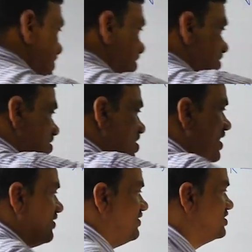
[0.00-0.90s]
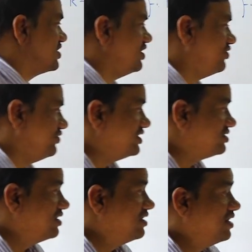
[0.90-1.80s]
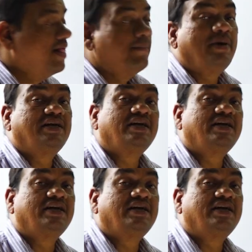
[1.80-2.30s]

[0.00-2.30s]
very clear, it is continuous. But